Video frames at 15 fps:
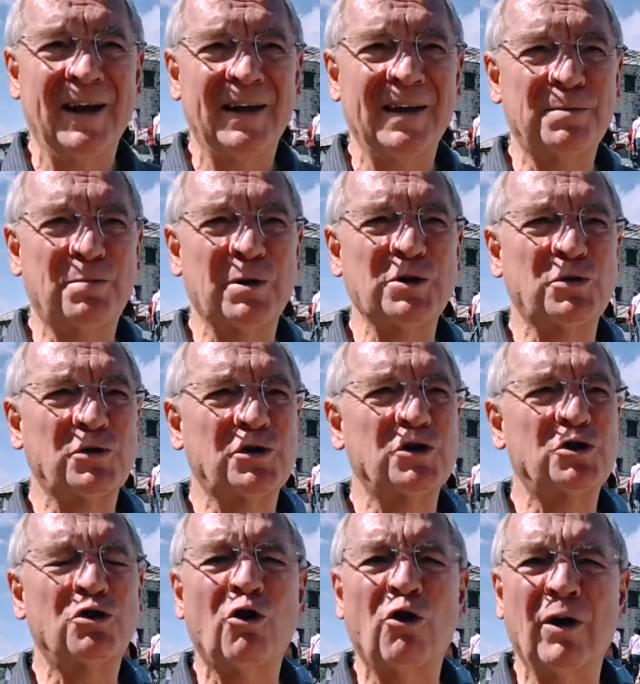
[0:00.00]
This bridge was
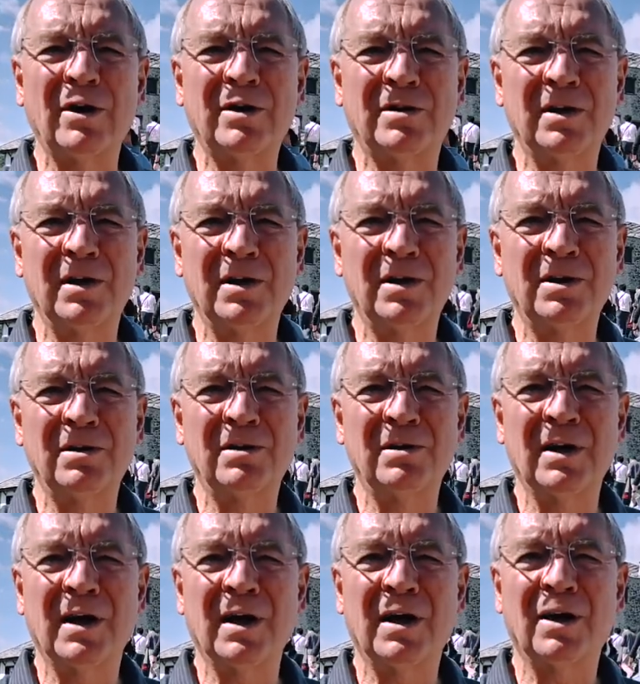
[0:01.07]
destroyed in
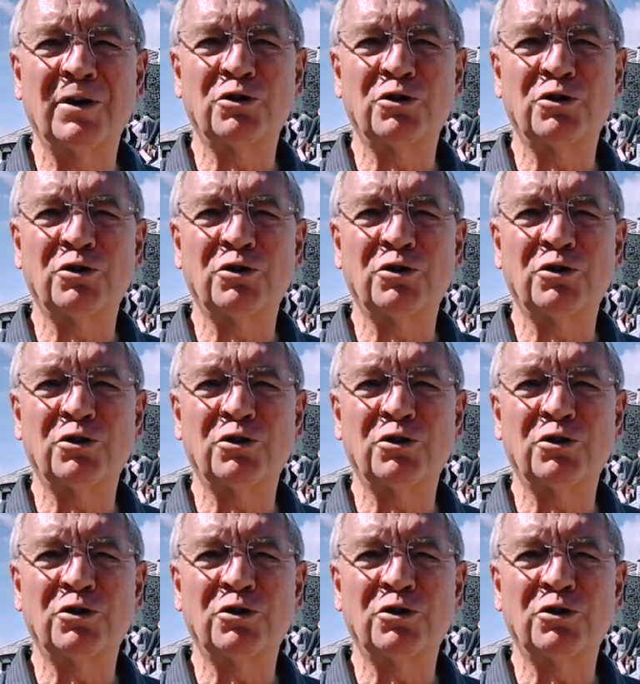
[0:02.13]
uh,